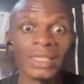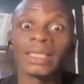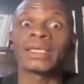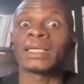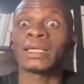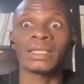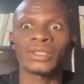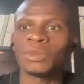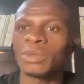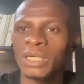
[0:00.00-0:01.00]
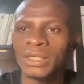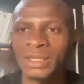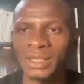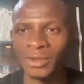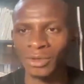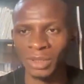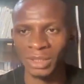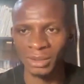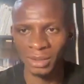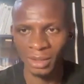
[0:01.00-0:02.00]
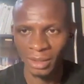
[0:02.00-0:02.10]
there's another top priority coming